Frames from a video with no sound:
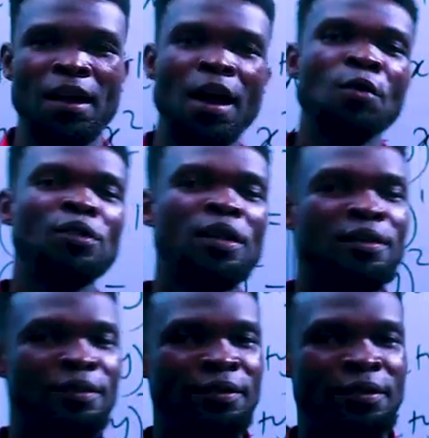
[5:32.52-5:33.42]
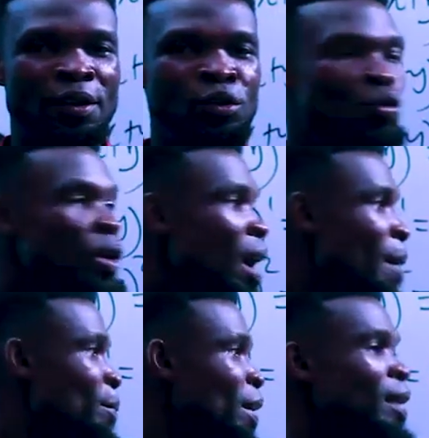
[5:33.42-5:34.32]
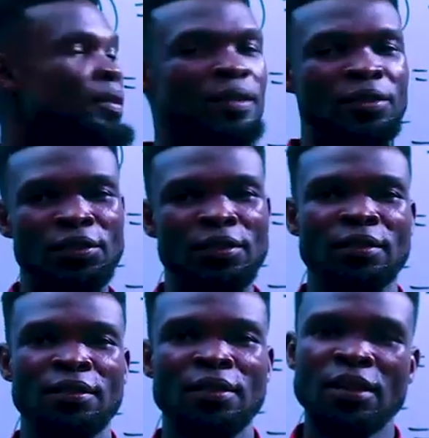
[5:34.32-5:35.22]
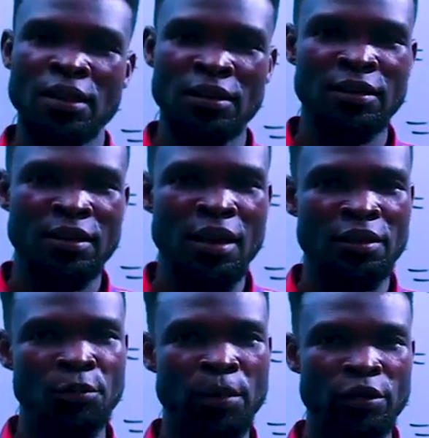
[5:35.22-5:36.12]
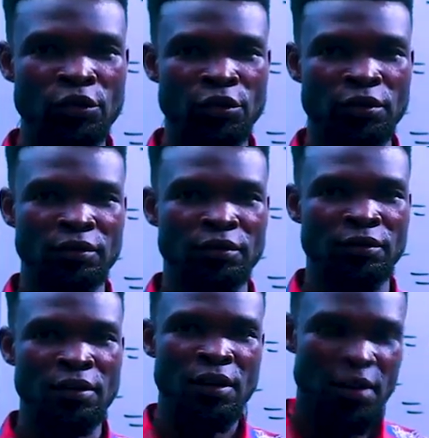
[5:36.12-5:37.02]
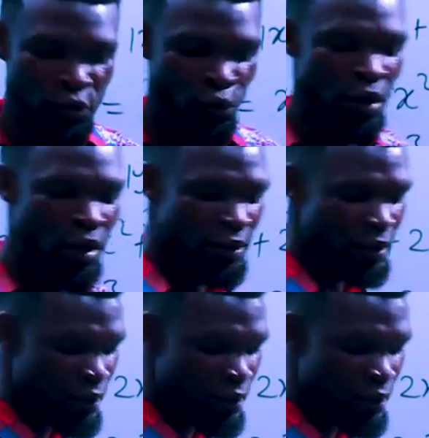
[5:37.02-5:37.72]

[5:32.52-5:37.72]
how then do we apply this in expansion? Let's look at